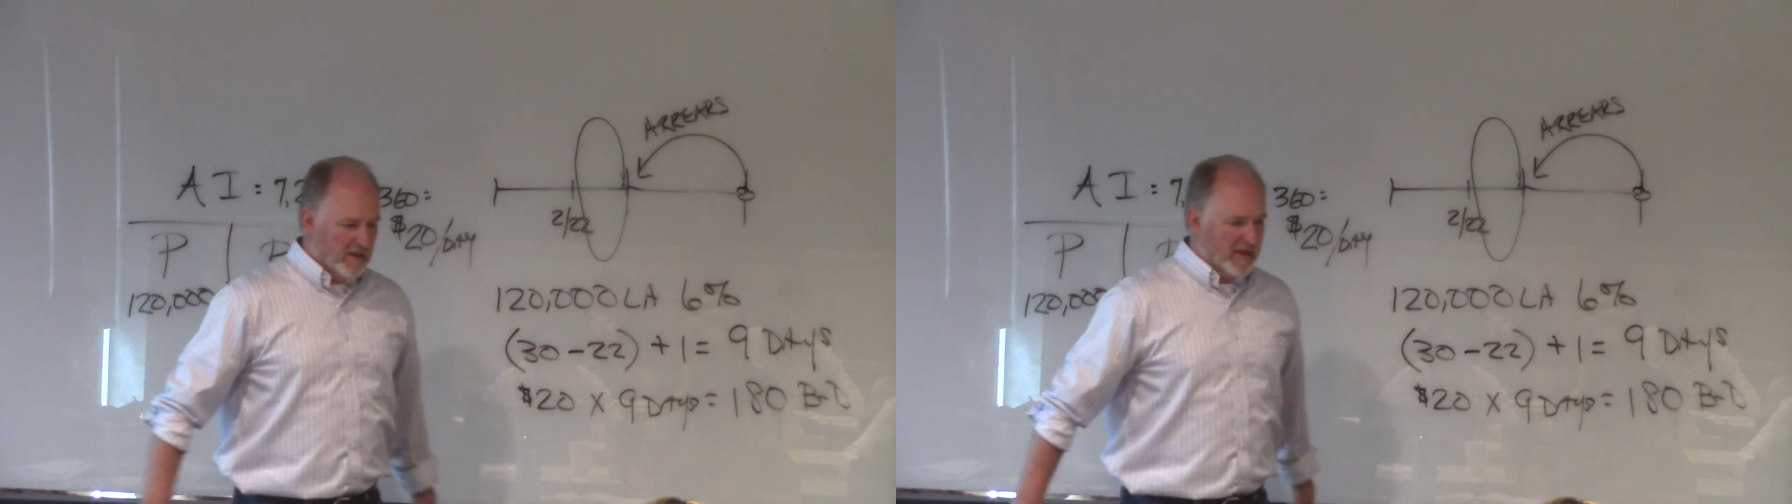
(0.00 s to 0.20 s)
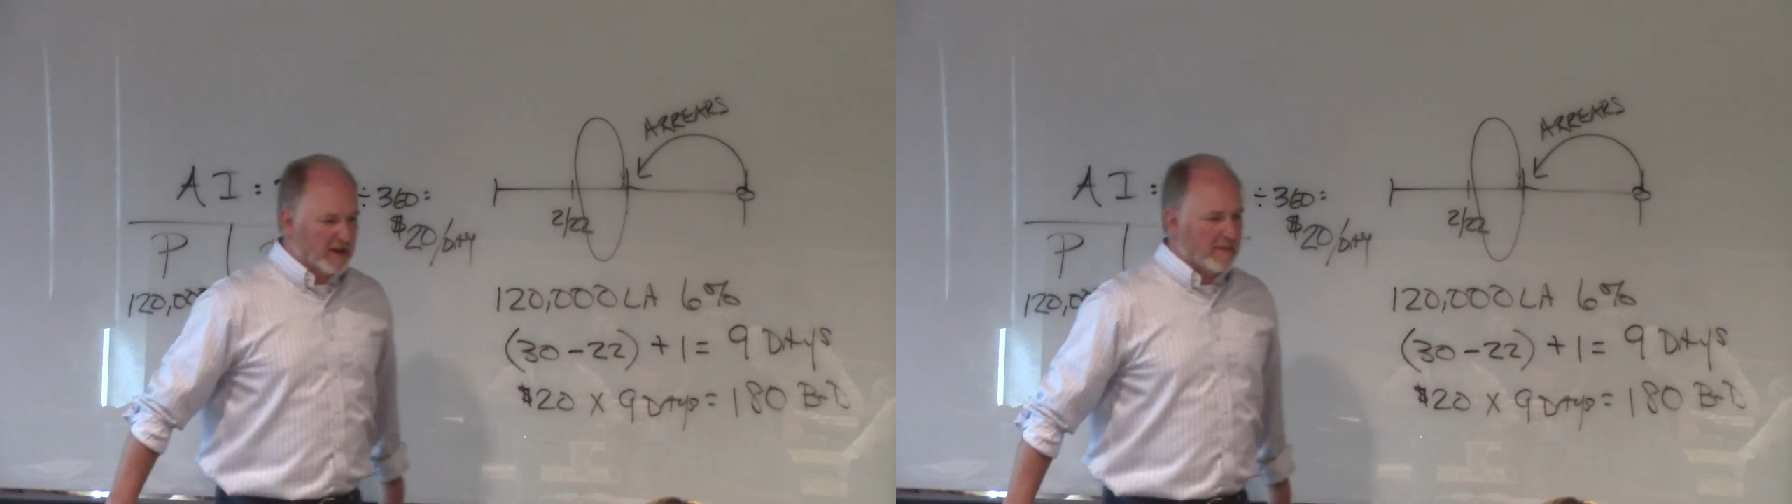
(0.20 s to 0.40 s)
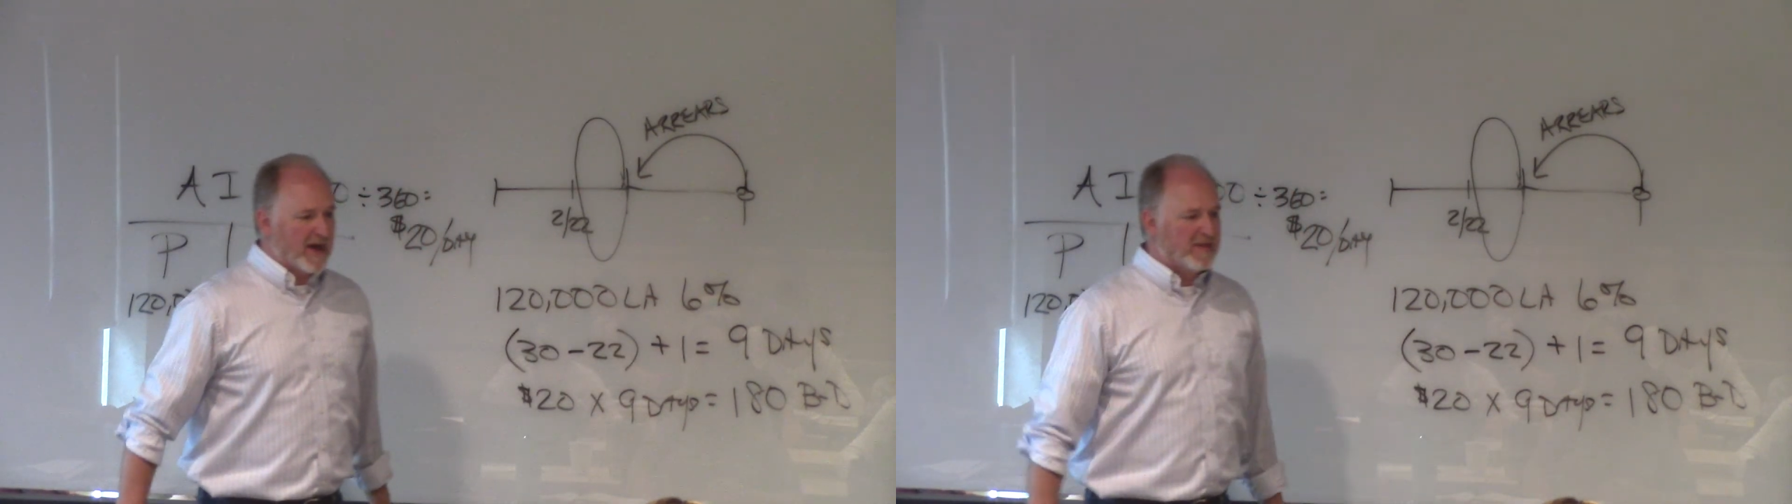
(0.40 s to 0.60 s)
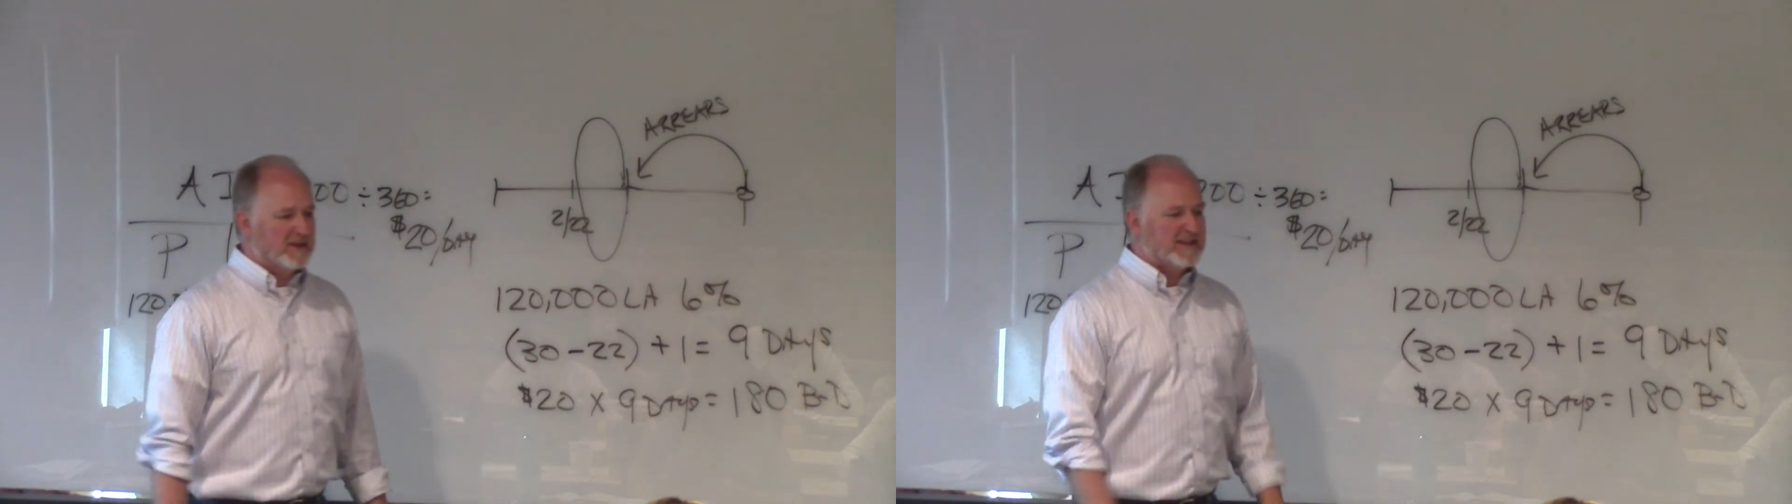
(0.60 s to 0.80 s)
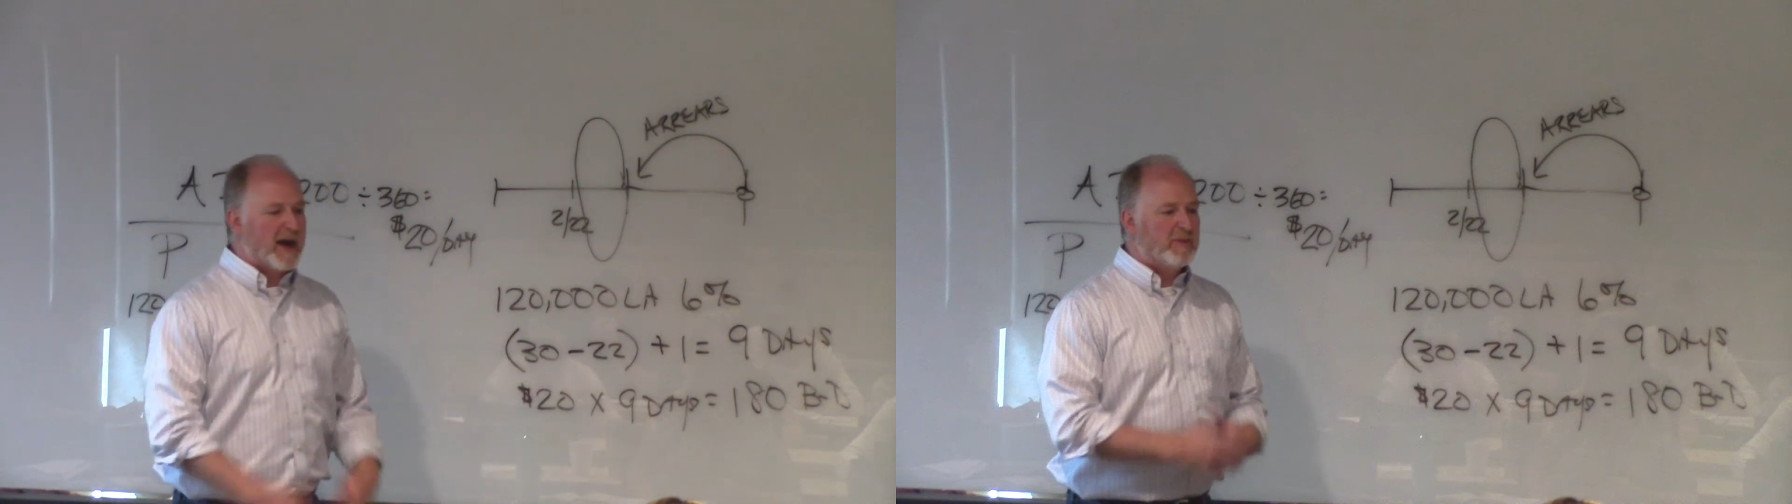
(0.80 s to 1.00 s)
Think about
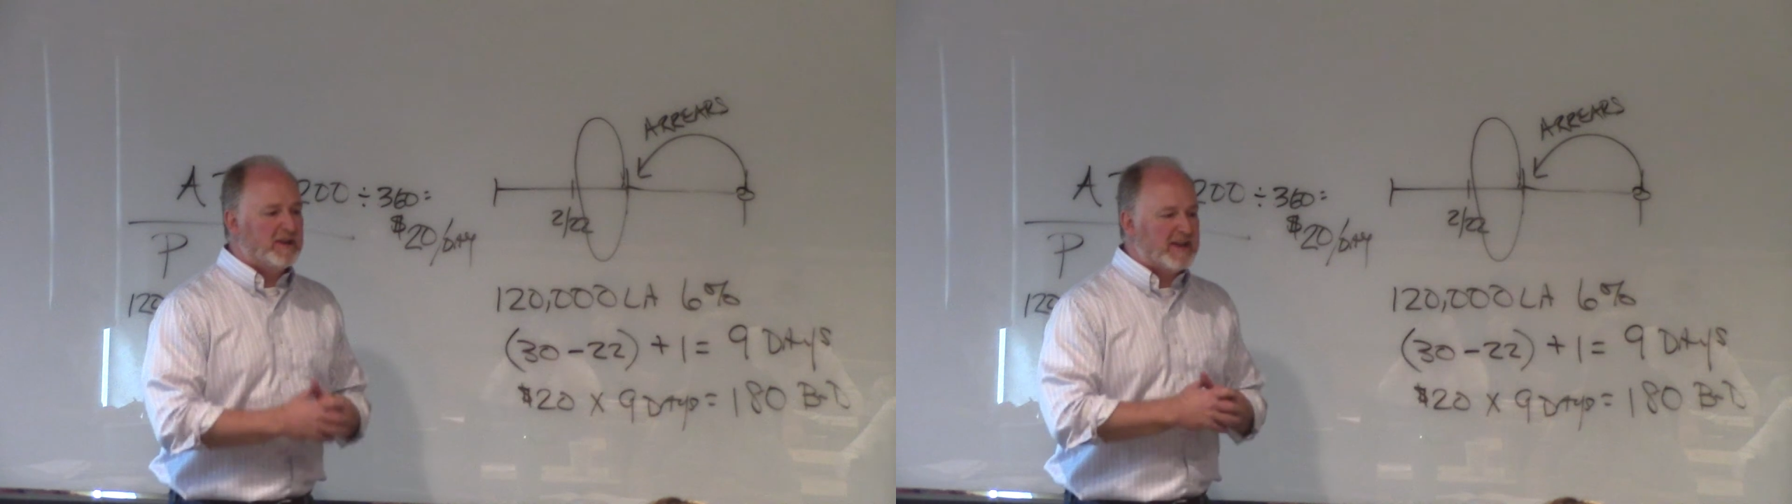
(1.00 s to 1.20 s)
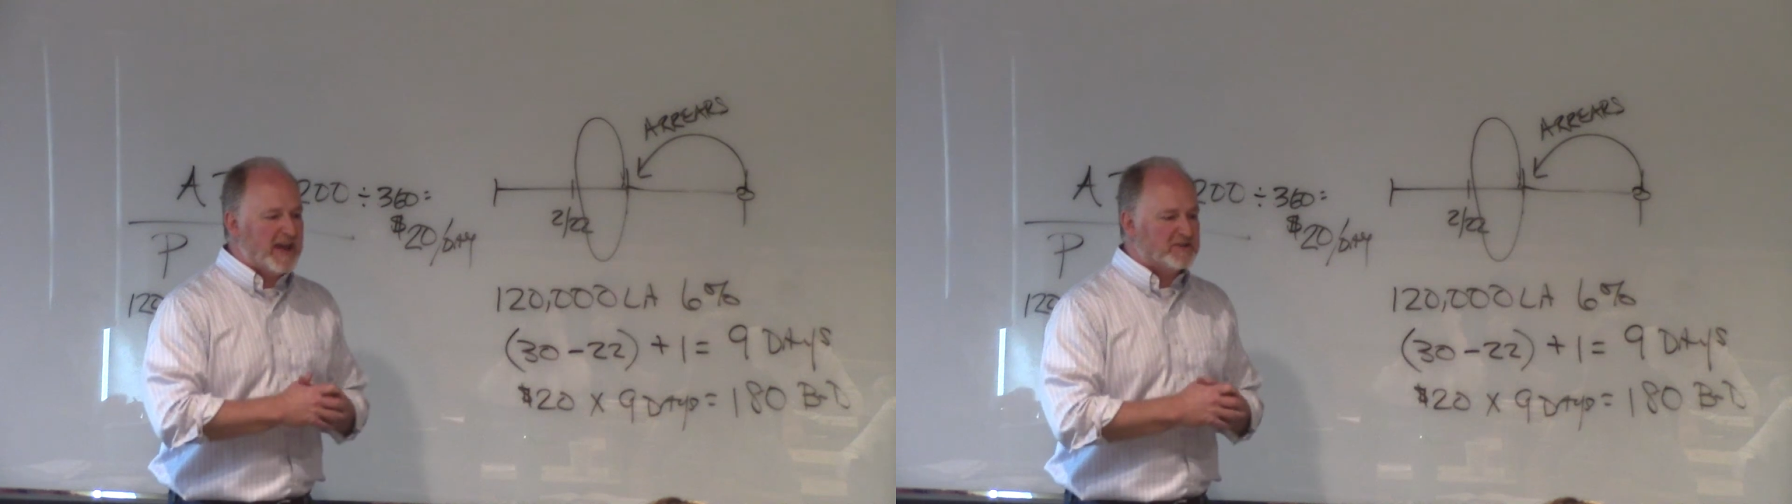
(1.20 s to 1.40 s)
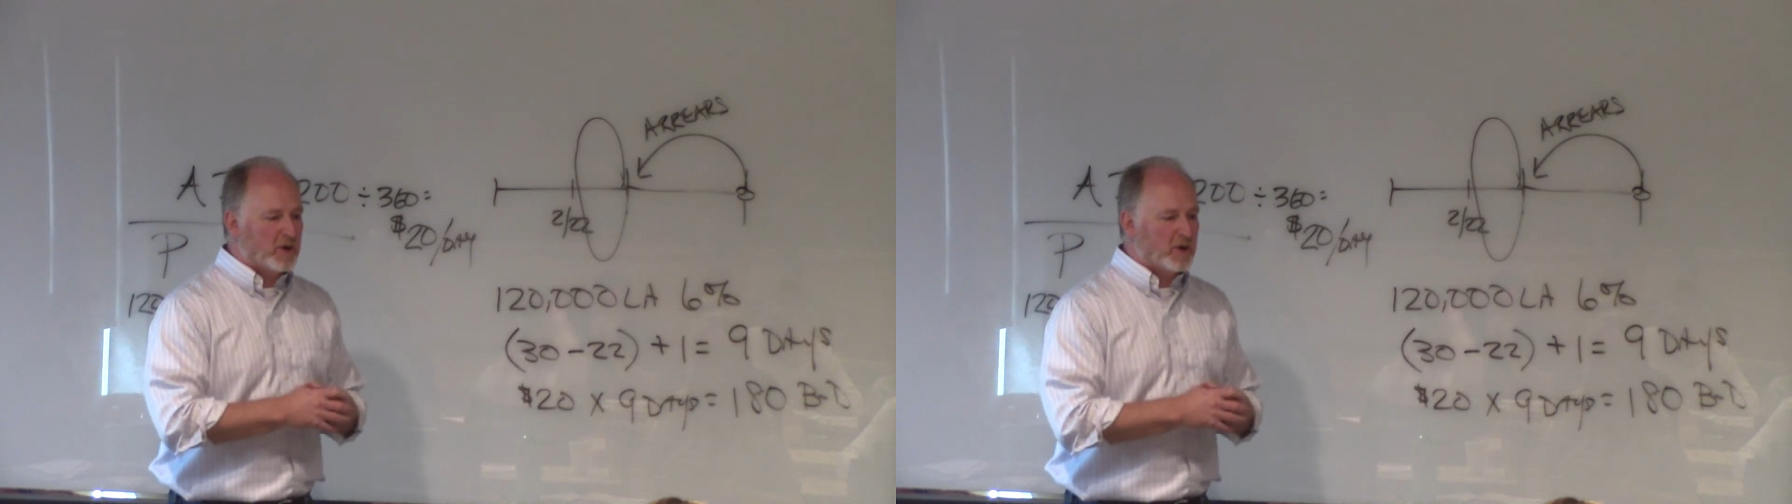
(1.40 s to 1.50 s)
this. How many days